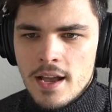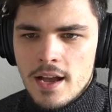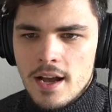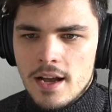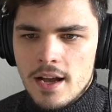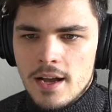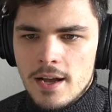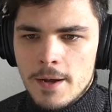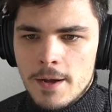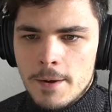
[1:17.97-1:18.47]

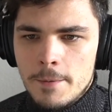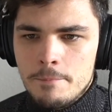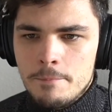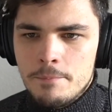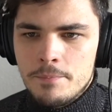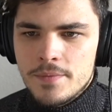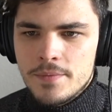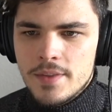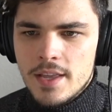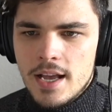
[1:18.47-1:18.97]

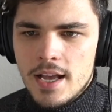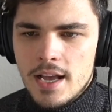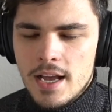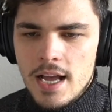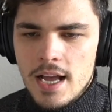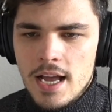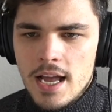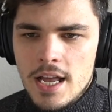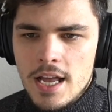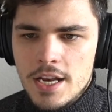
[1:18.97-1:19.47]
Um,
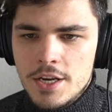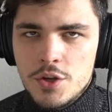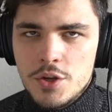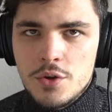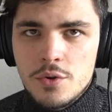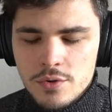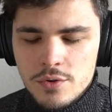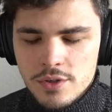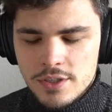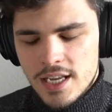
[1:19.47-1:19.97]
and
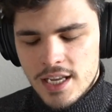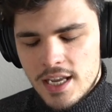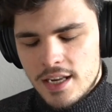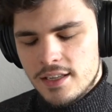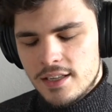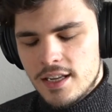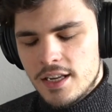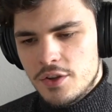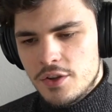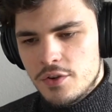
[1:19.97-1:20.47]

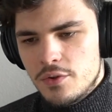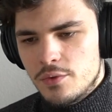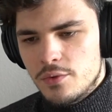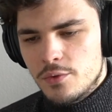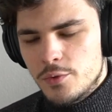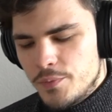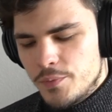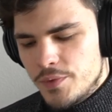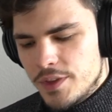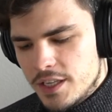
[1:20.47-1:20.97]
then
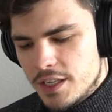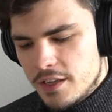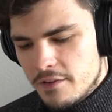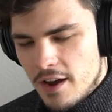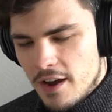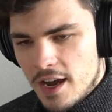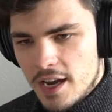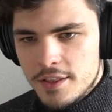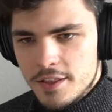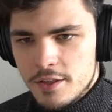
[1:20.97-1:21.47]
you
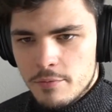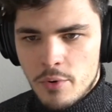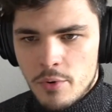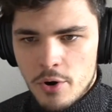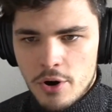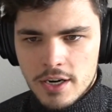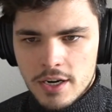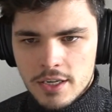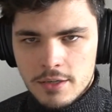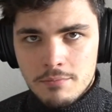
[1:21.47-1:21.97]
divide the
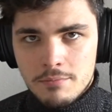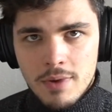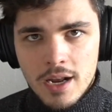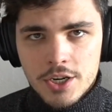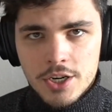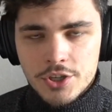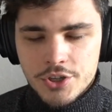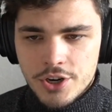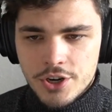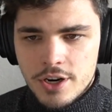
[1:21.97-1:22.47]
product
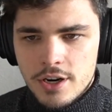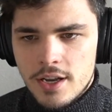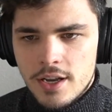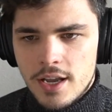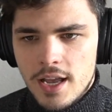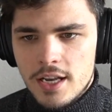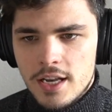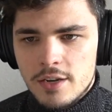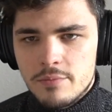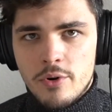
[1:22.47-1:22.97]
manager
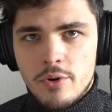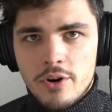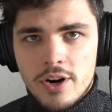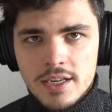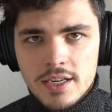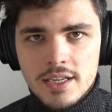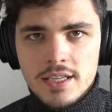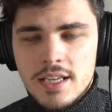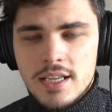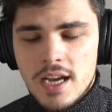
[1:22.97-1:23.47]
and
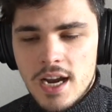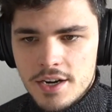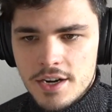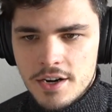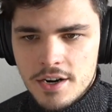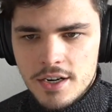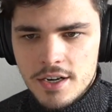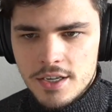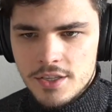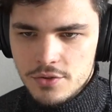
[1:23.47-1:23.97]
product
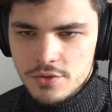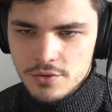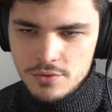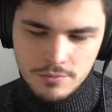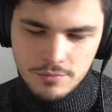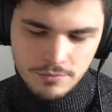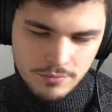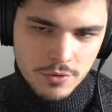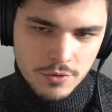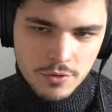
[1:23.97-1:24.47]
designer
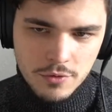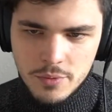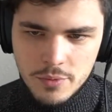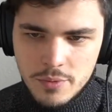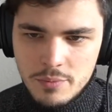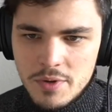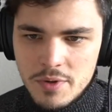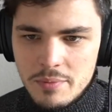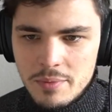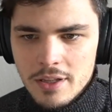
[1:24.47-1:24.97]
into 2
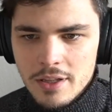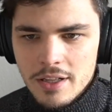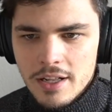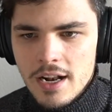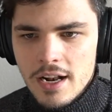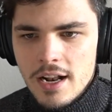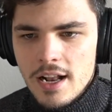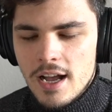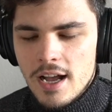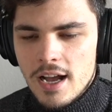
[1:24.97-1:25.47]
people.
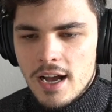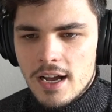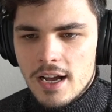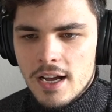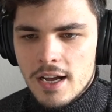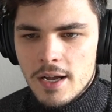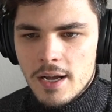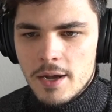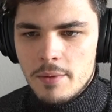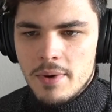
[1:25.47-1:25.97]

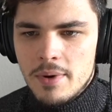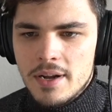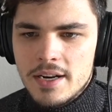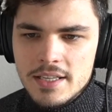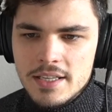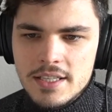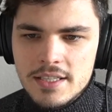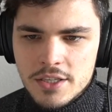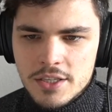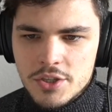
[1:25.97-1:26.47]
But
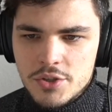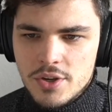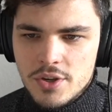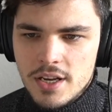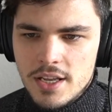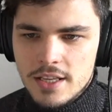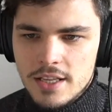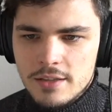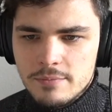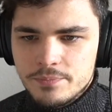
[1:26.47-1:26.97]
this is
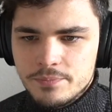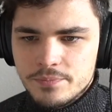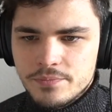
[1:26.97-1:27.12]
actually it.